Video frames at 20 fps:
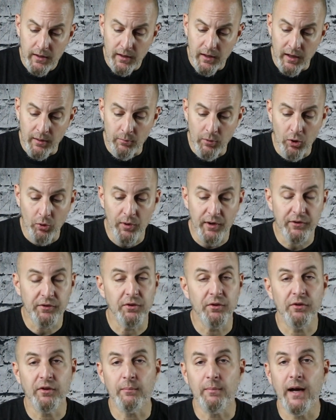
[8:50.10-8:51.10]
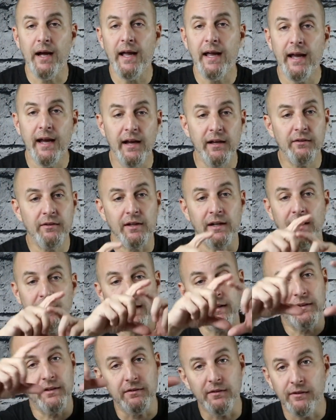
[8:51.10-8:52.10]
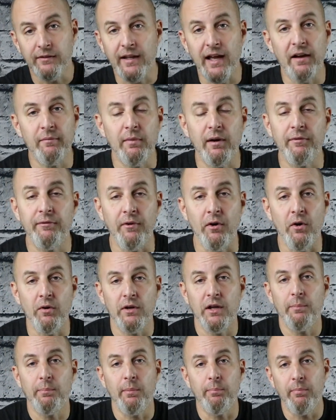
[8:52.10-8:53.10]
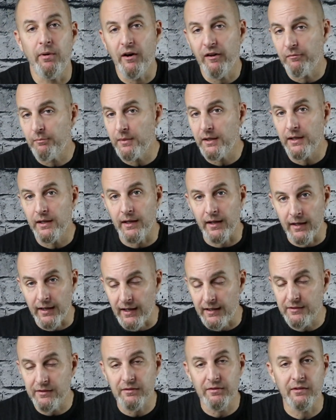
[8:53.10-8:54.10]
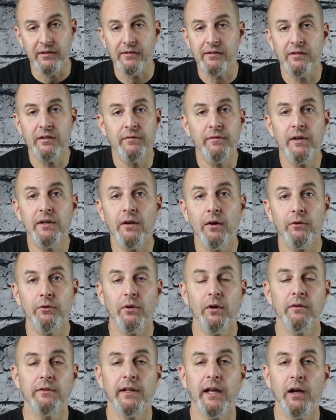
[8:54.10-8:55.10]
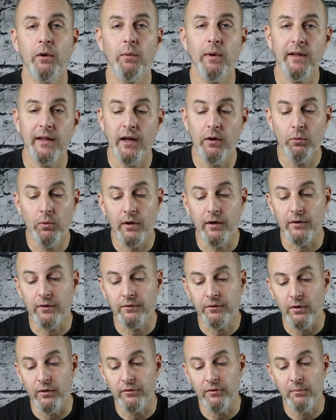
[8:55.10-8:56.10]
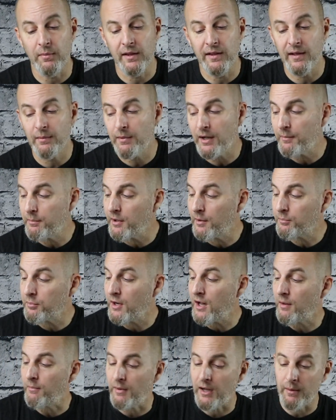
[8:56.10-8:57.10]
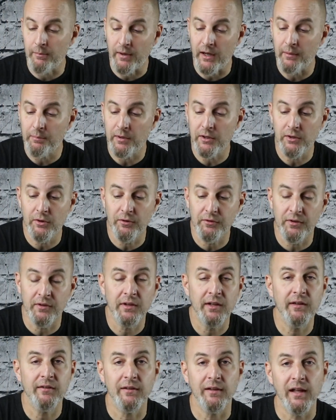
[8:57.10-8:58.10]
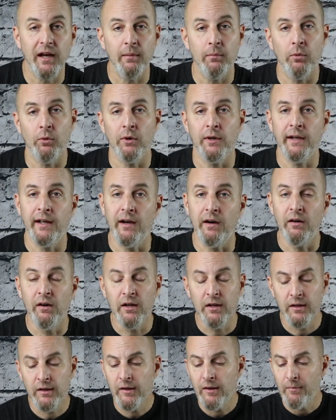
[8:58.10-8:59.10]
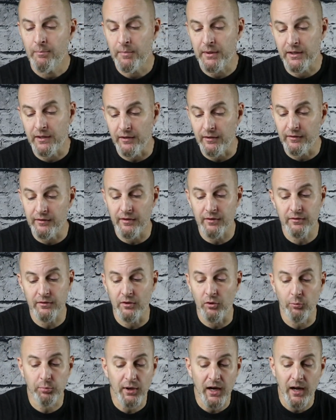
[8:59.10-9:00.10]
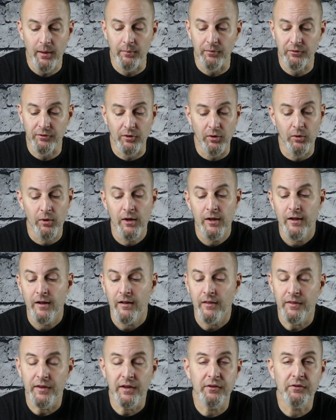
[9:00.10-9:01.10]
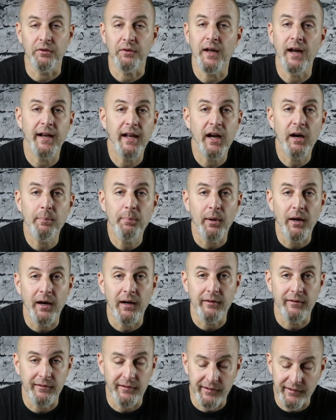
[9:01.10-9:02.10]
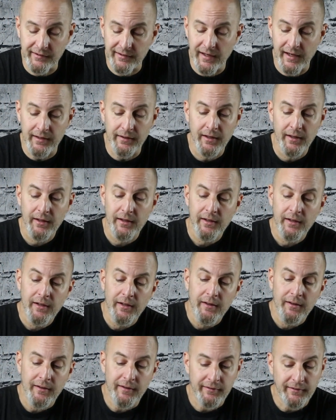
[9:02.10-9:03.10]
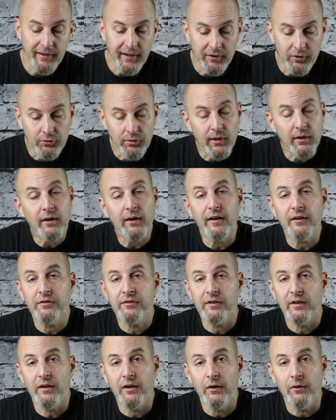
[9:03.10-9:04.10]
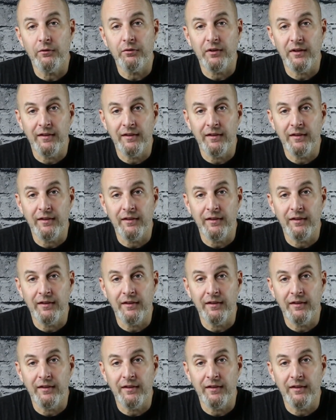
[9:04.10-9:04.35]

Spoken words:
I'm always using my hands, and I like to just have my phone up above me and I just listen to videos all day while I work. So for me, that might be a problem. I might be using these a lot more now because there's no problem. So these are not AirPods. Let's not trick ourselves